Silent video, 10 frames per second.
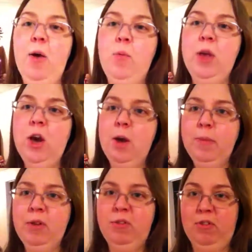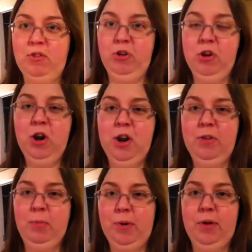We got my sister and her
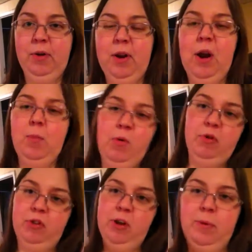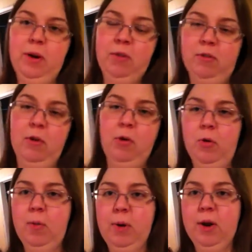husband. Now I'm over 10 minutes,
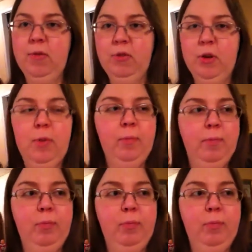so I'm going to have to